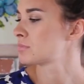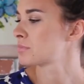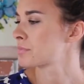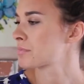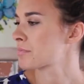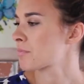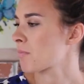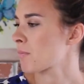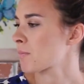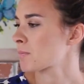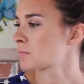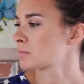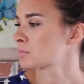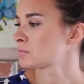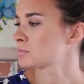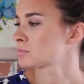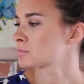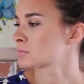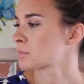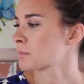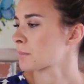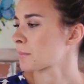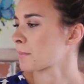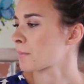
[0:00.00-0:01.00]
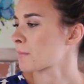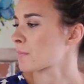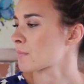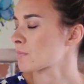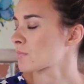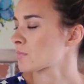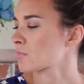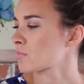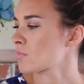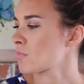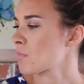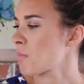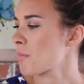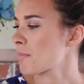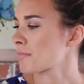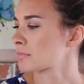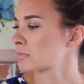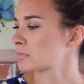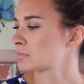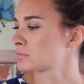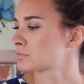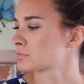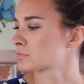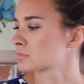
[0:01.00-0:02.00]

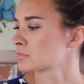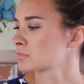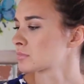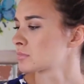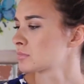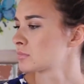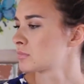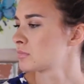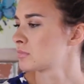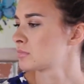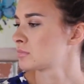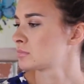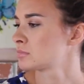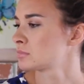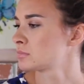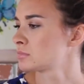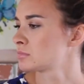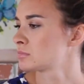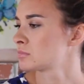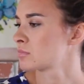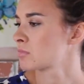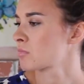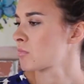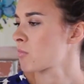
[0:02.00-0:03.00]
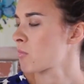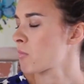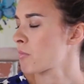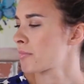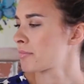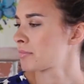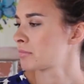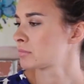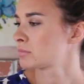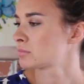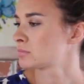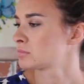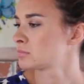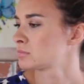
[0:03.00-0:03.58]
The person shown says nothing.